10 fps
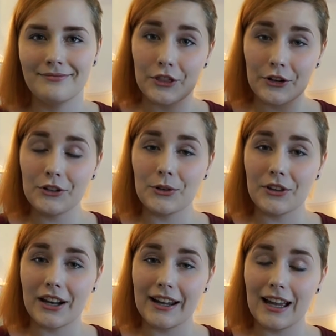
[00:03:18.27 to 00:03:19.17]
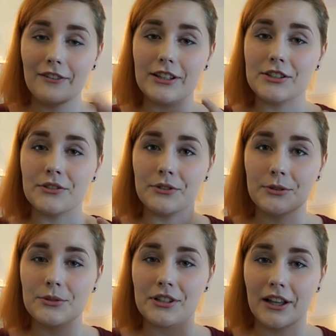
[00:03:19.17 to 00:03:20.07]
The third goal that I have is to
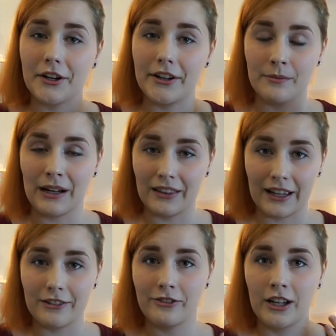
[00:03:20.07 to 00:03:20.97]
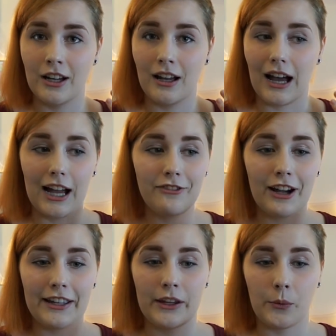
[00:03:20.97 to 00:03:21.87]
reduce clutter in my life. I
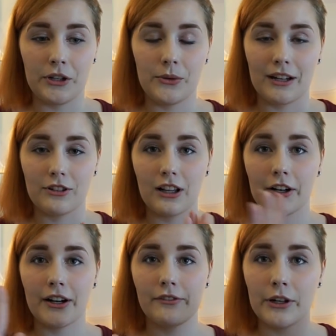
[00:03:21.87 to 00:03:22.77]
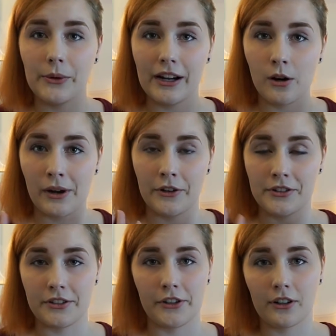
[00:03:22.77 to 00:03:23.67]
find that when you have clutter everywhere, whether
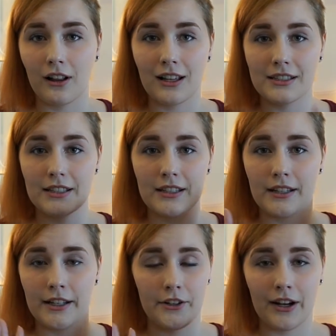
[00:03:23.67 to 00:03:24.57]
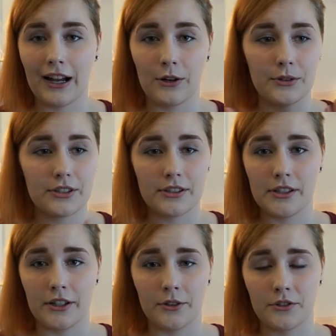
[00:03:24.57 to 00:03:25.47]
it's in your closet, in your house,
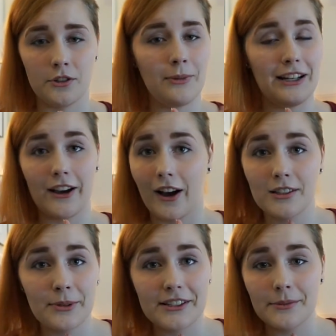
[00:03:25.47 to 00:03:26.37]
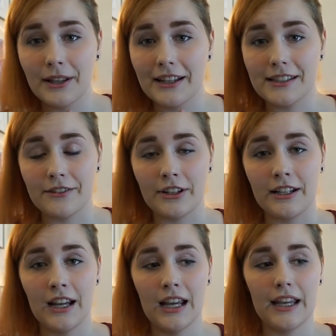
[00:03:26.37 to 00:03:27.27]
too many cosplay supplies
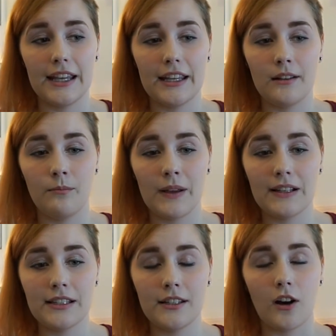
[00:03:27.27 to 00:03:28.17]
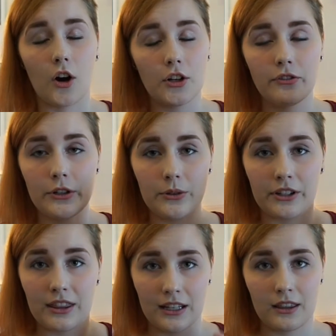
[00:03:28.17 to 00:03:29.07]
even, it makes it harder for you to
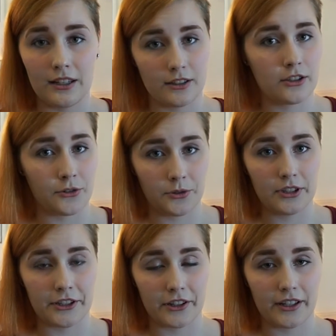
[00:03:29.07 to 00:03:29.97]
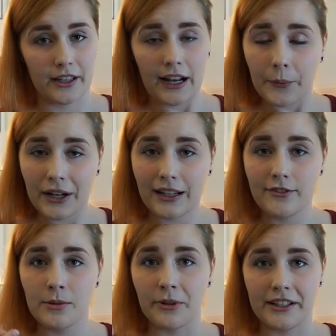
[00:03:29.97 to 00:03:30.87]
think things through clearly. And I want to
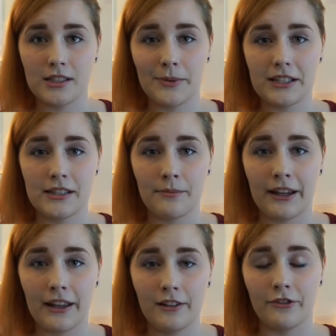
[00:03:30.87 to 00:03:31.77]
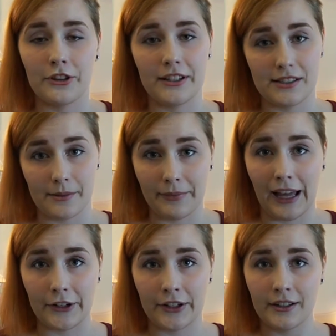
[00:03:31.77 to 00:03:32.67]
have the brain space in my head for things that
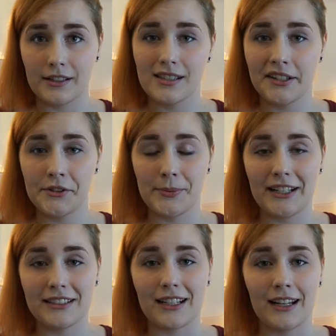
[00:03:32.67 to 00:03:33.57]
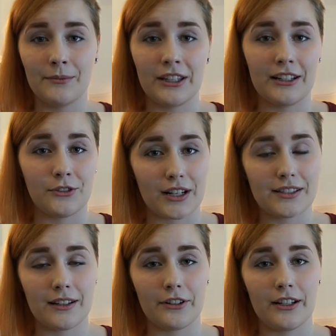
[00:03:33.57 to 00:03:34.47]
matter. Instead of spending time getting
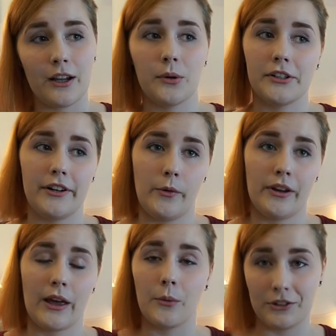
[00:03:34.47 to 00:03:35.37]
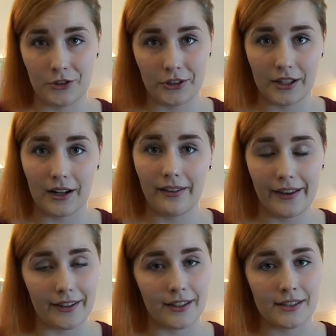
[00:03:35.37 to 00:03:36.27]
dressed every day wondering where that one shirt that I
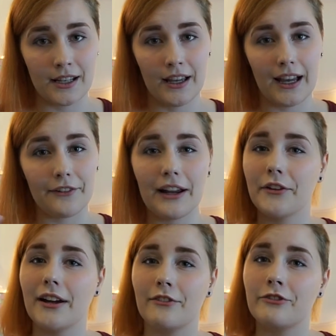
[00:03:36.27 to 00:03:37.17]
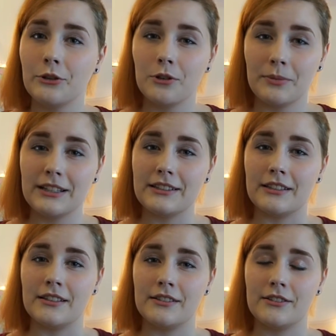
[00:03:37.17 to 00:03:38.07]
like is, I'd rather have fewer
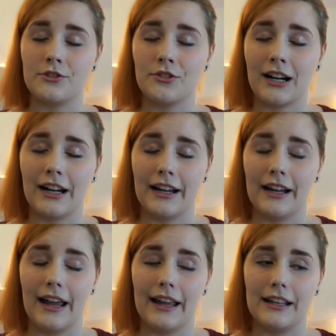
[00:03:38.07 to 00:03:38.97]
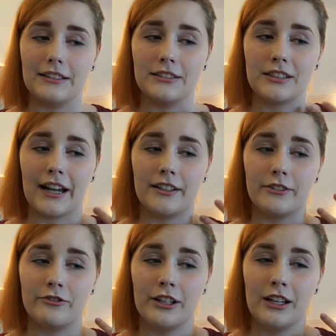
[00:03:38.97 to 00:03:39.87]
pieces to try and kind
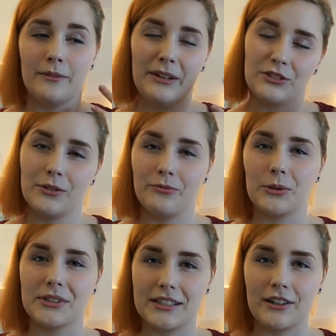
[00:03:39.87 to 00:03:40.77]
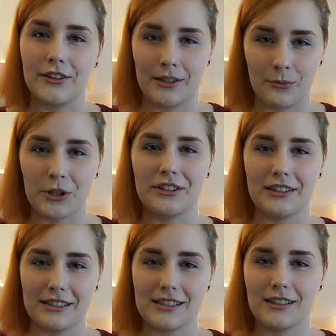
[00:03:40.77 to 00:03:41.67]
of make sure I'm focusing on the important
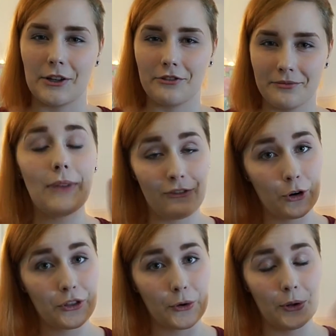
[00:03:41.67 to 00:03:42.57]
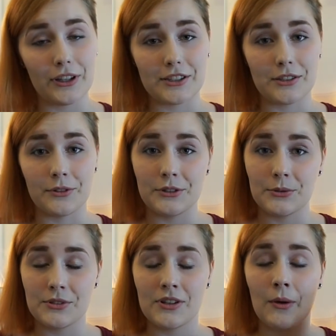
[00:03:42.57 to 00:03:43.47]
things in life. My fourth goal is to
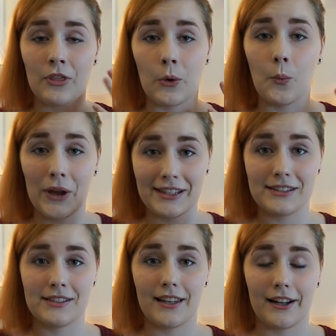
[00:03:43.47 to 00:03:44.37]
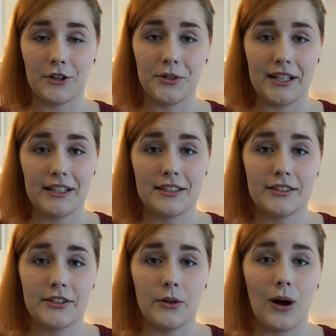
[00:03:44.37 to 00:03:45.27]
reduce the waste that I create.
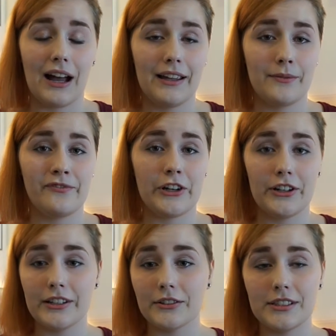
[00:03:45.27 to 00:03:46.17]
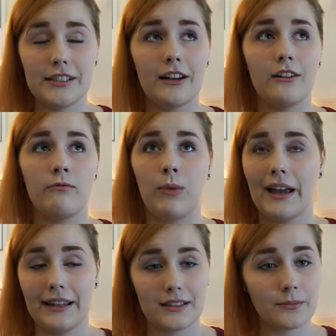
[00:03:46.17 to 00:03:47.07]
So I am very guilty of
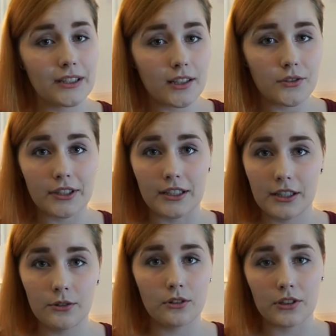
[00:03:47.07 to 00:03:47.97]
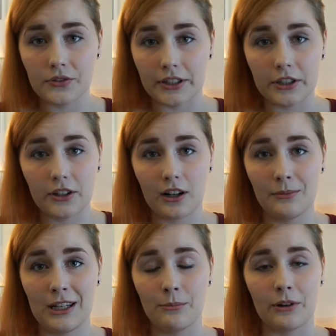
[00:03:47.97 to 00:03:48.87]
buying something that's really cute, looks really good on
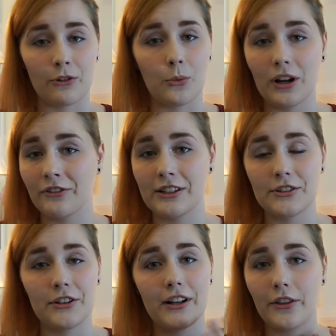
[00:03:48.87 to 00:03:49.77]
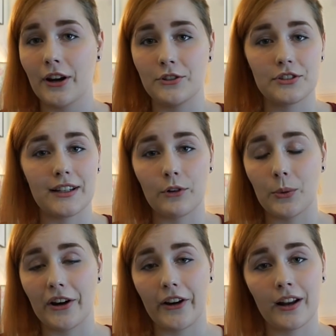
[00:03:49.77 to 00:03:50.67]
me, but for one reason or another, I just never
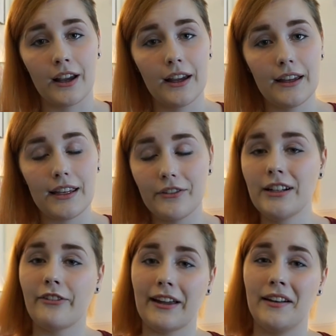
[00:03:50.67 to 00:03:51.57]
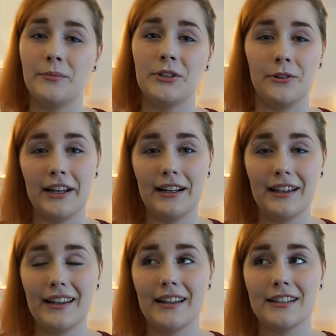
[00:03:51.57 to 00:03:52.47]
wear it. Even if I end up
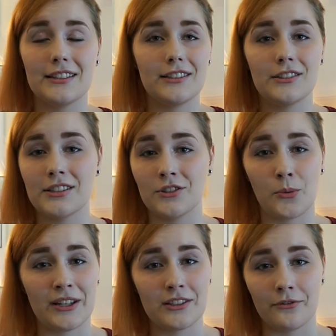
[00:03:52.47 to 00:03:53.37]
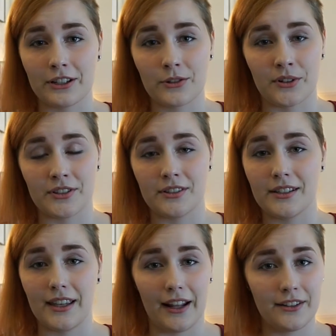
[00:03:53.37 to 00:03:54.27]
donating it, it's still such a waste of resources
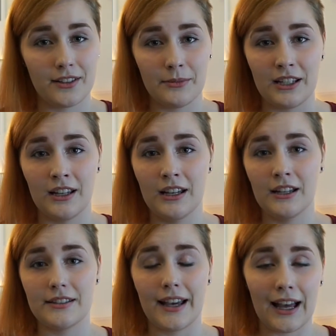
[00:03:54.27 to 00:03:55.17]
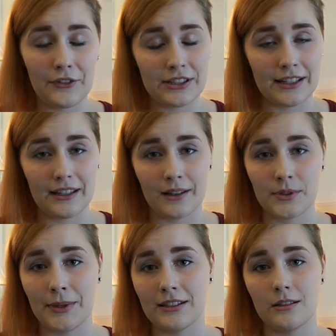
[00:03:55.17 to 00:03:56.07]
to get it to me, to have it taking up
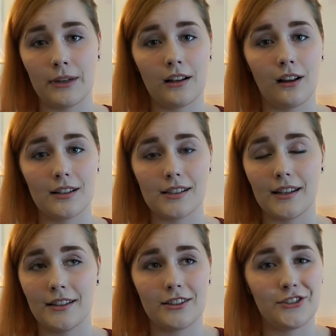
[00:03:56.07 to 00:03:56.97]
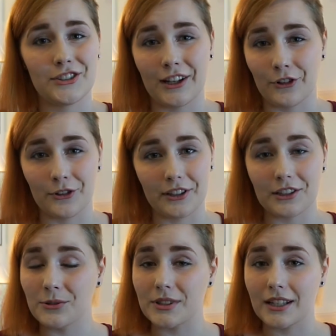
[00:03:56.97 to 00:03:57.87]
space in my closet, and to just never
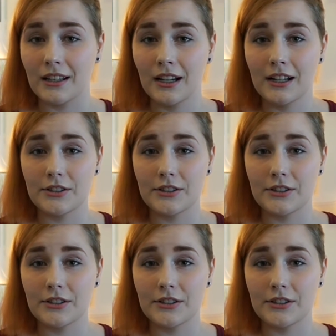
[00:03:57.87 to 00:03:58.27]
really use it.